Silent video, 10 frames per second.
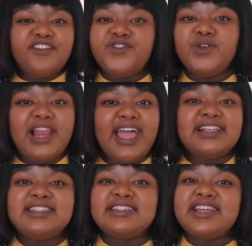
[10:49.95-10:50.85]
if you
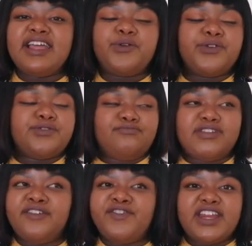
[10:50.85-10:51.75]
liked it and
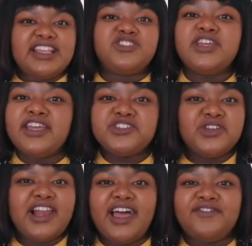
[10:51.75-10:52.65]
if it has
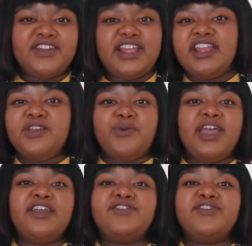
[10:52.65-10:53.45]
changed your life in any way,